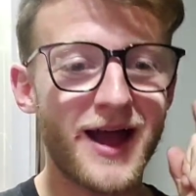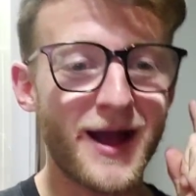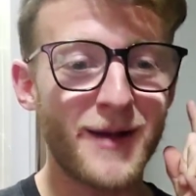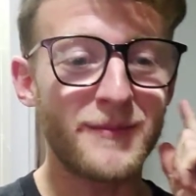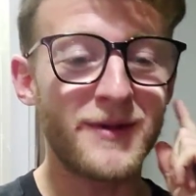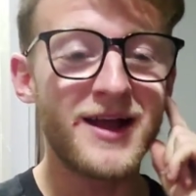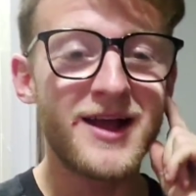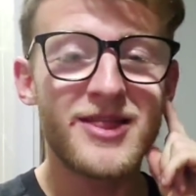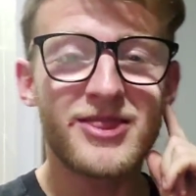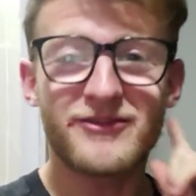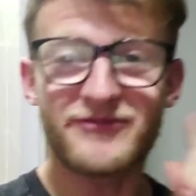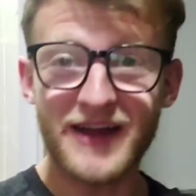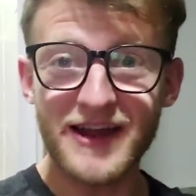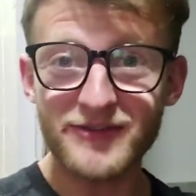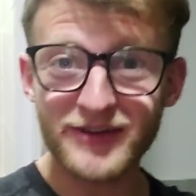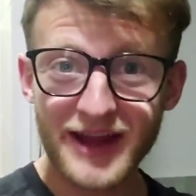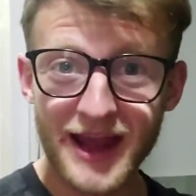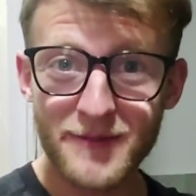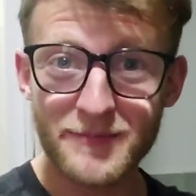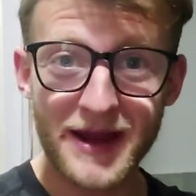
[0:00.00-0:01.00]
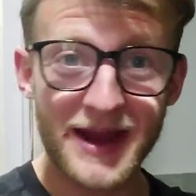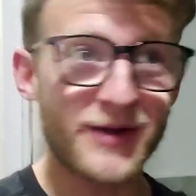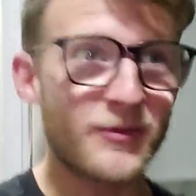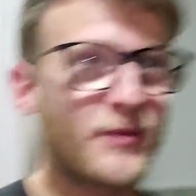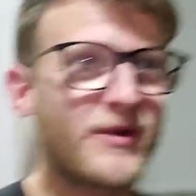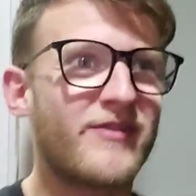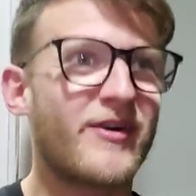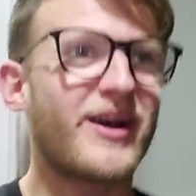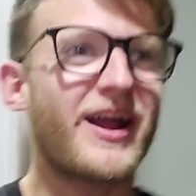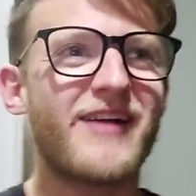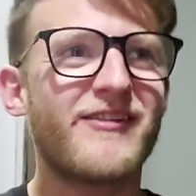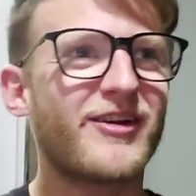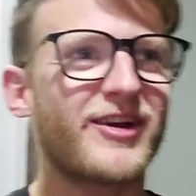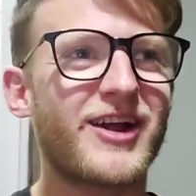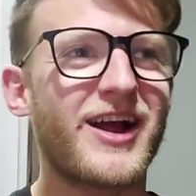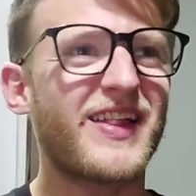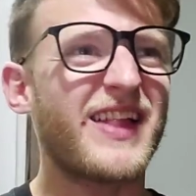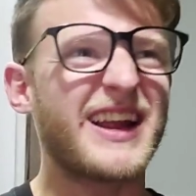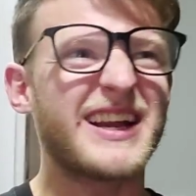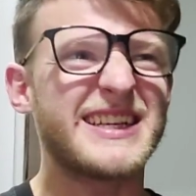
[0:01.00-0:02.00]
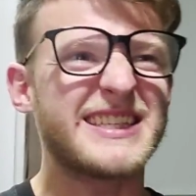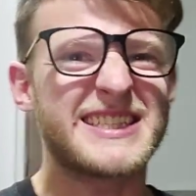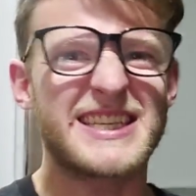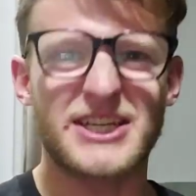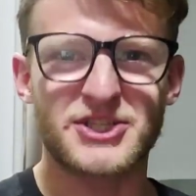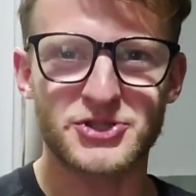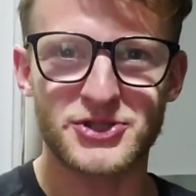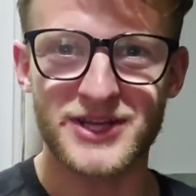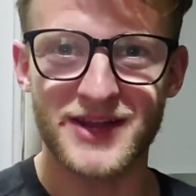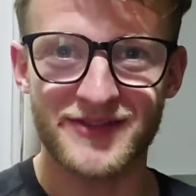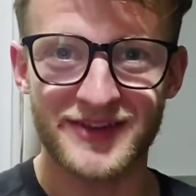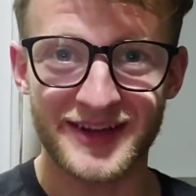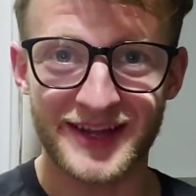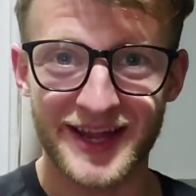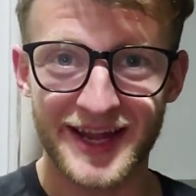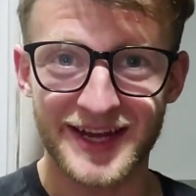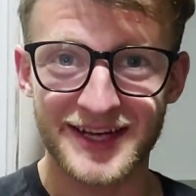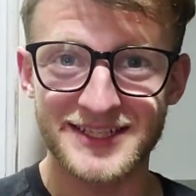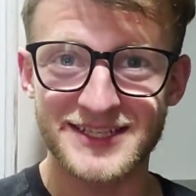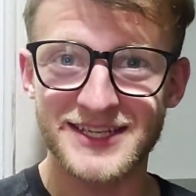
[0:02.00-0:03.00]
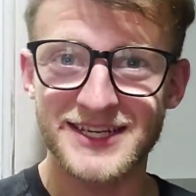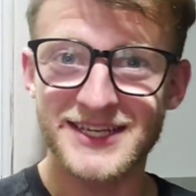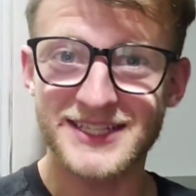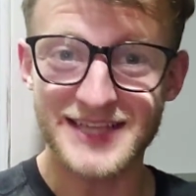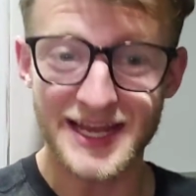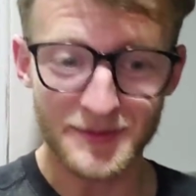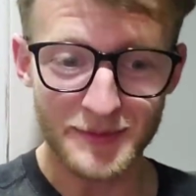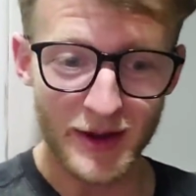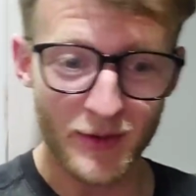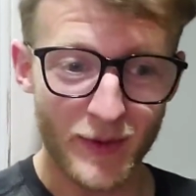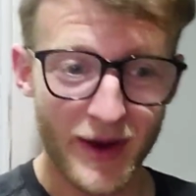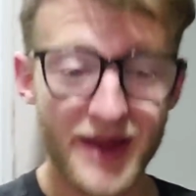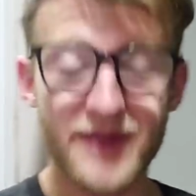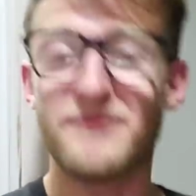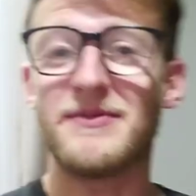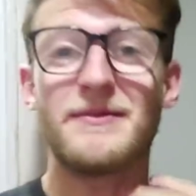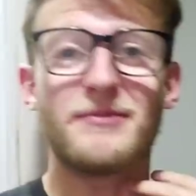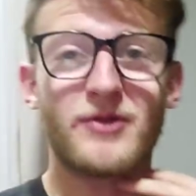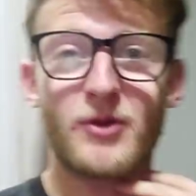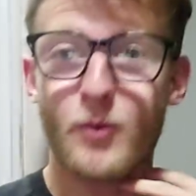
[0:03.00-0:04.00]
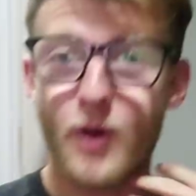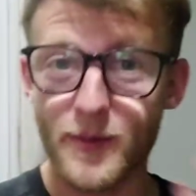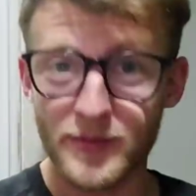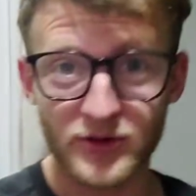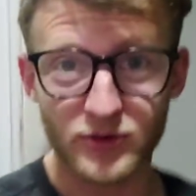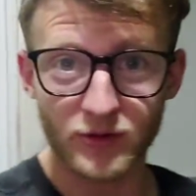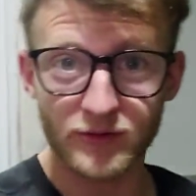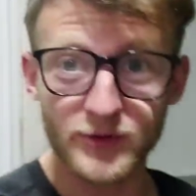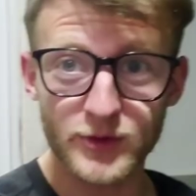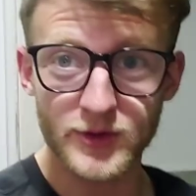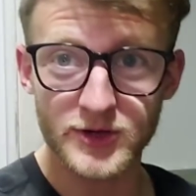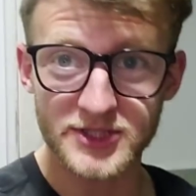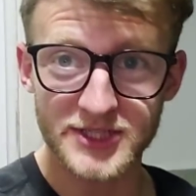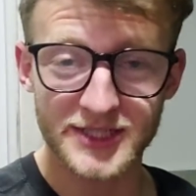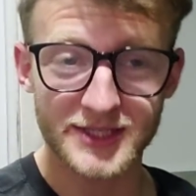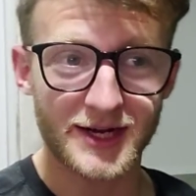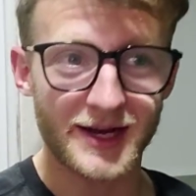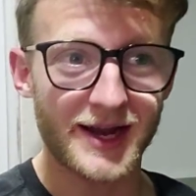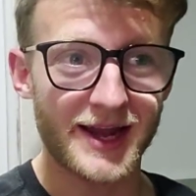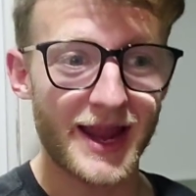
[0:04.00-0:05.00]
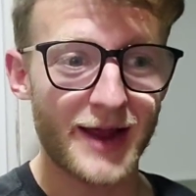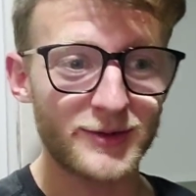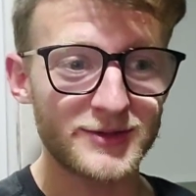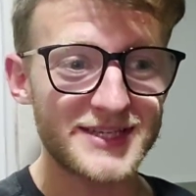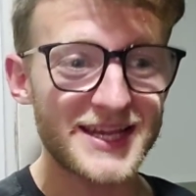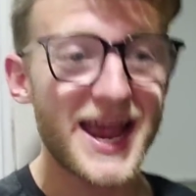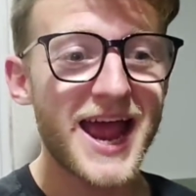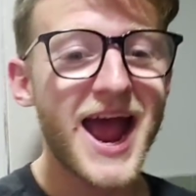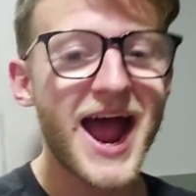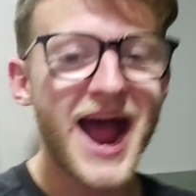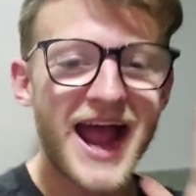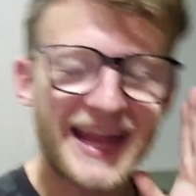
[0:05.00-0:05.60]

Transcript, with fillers: Um, the Fiverr campaign, we've I've already got like six or seven gigs sent my way of people that want me to review their TikTok accounts.